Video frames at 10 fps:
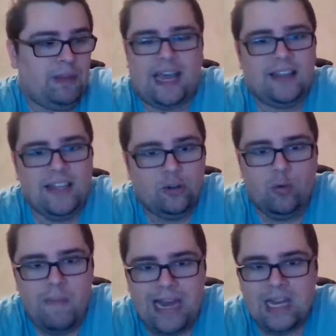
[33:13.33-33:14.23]
Like I didn't
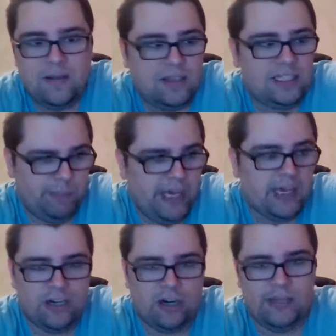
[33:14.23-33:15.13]
do many
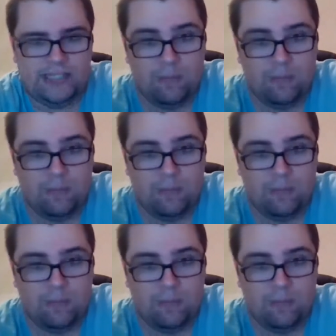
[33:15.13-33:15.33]
speaking tournaments.